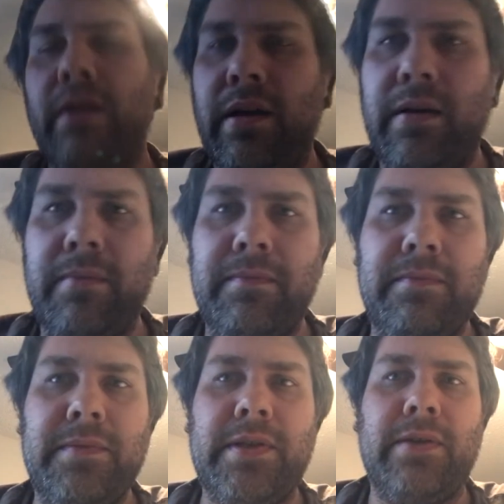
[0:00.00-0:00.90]
Um,
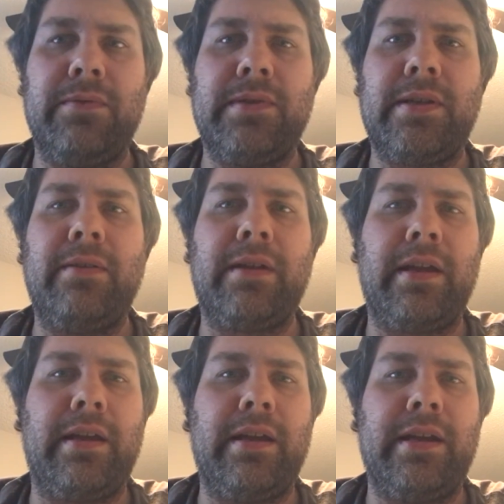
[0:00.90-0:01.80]
so solar
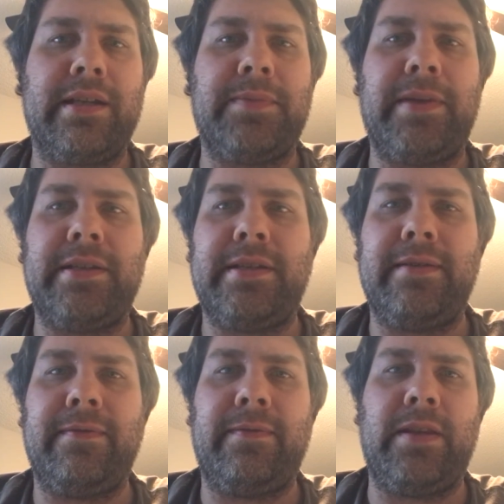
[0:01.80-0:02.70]
can get
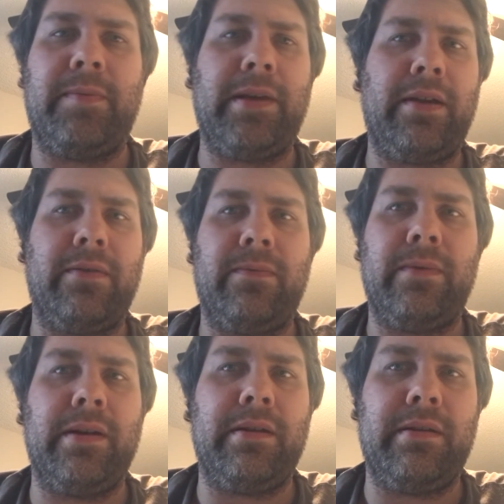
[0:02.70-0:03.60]
expensive depending on
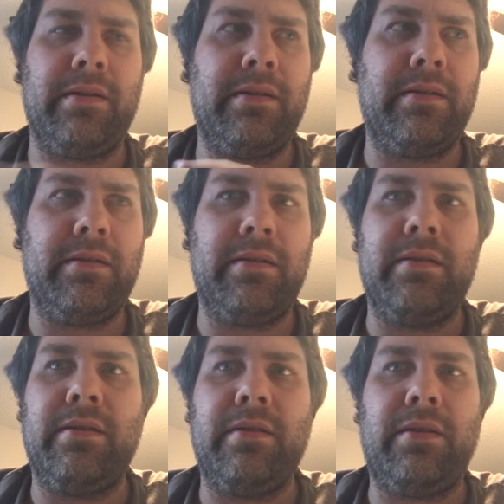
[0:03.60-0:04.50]
what
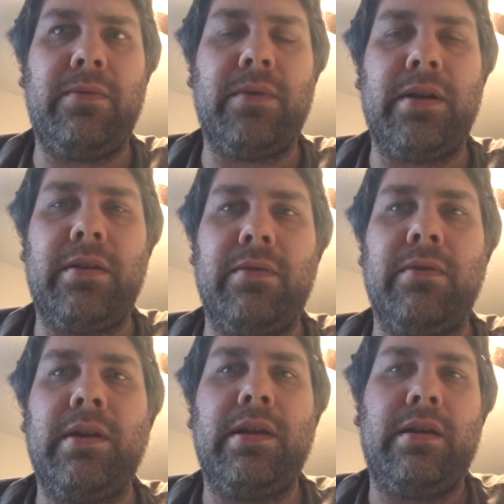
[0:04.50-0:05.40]
you want to do.
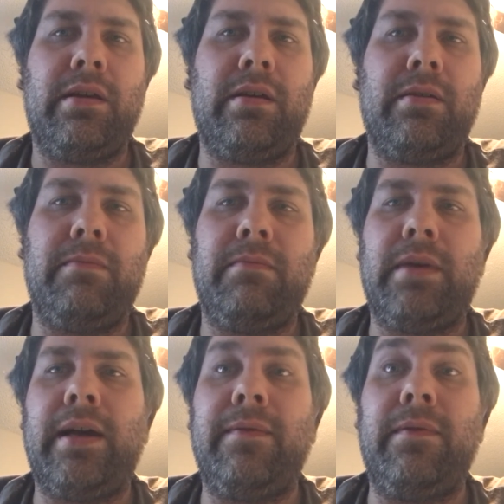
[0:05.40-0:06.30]
Um,
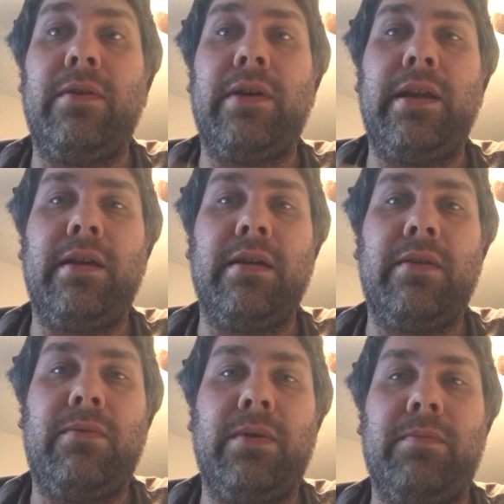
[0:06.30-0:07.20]
I have no idea
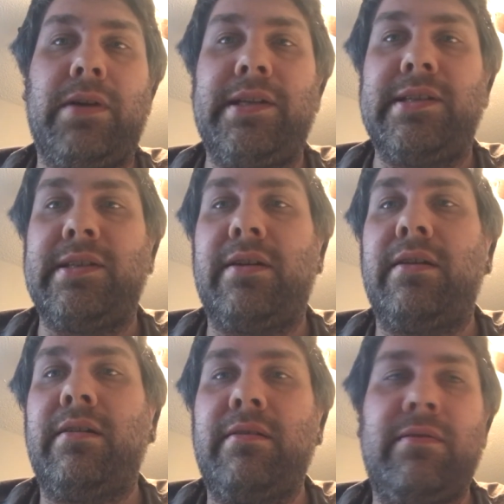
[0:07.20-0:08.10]
what prices
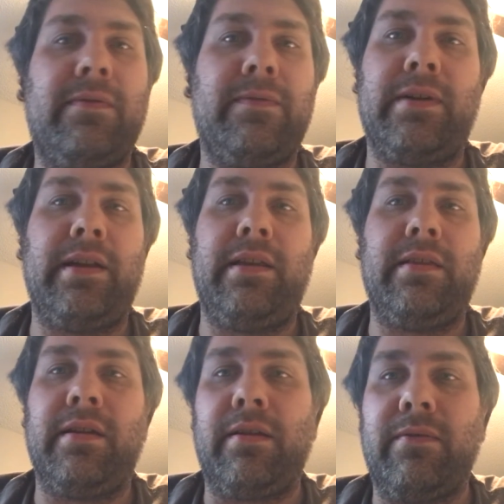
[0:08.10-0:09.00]
are for
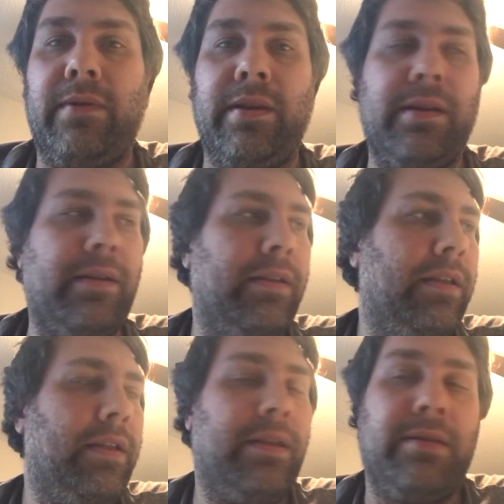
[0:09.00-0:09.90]
anything really,
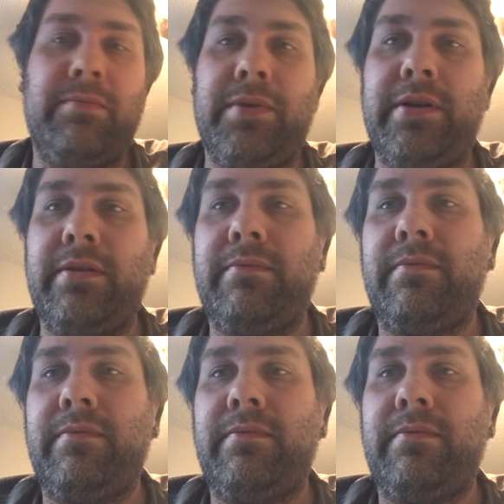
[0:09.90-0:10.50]
but